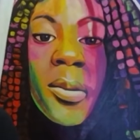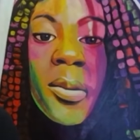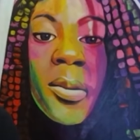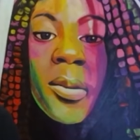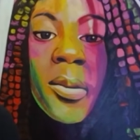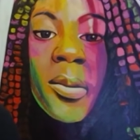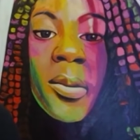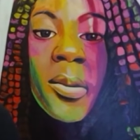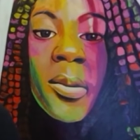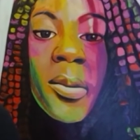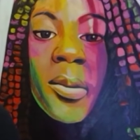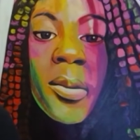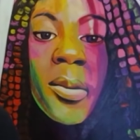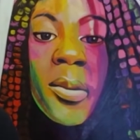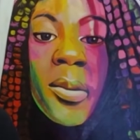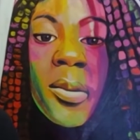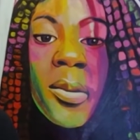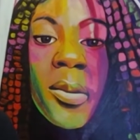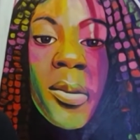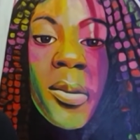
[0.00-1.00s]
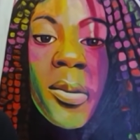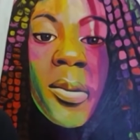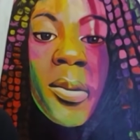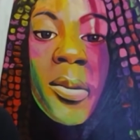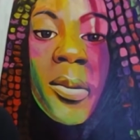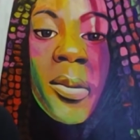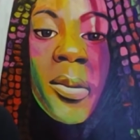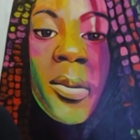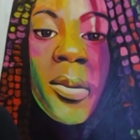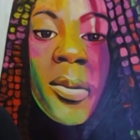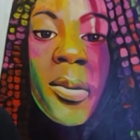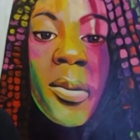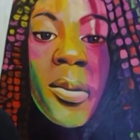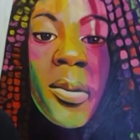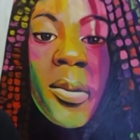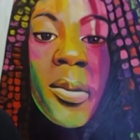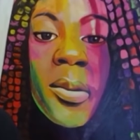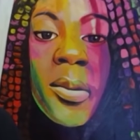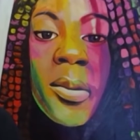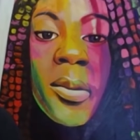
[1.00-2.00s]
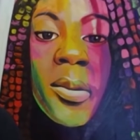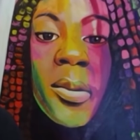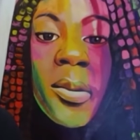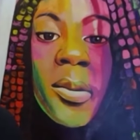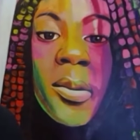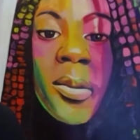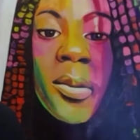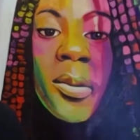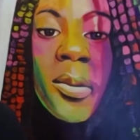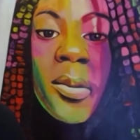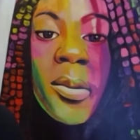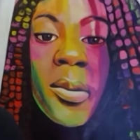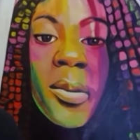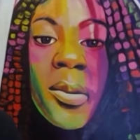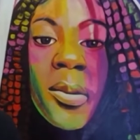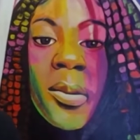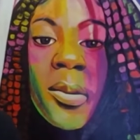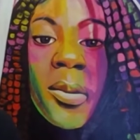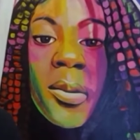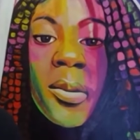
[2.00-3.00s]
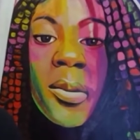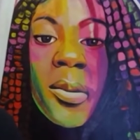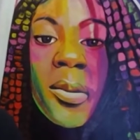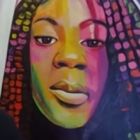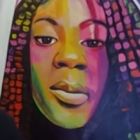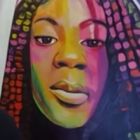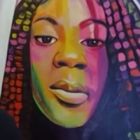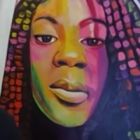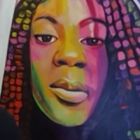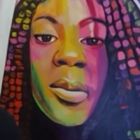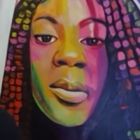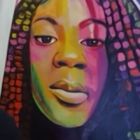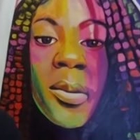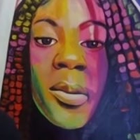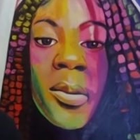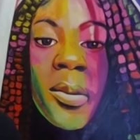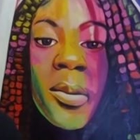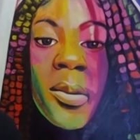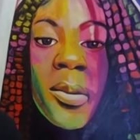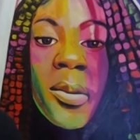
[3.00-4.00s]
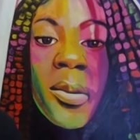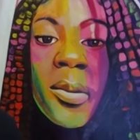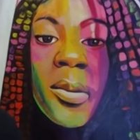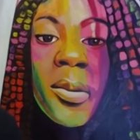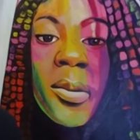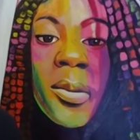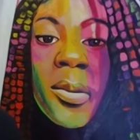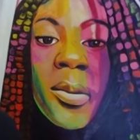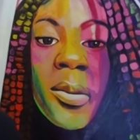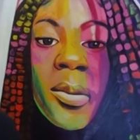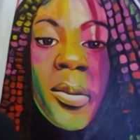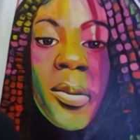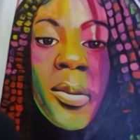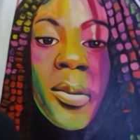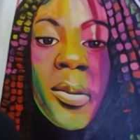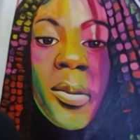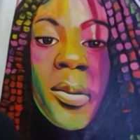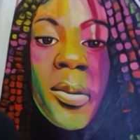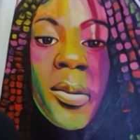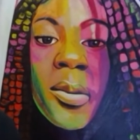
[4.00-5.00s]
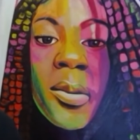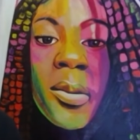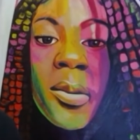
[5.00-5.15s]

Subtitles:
(silent)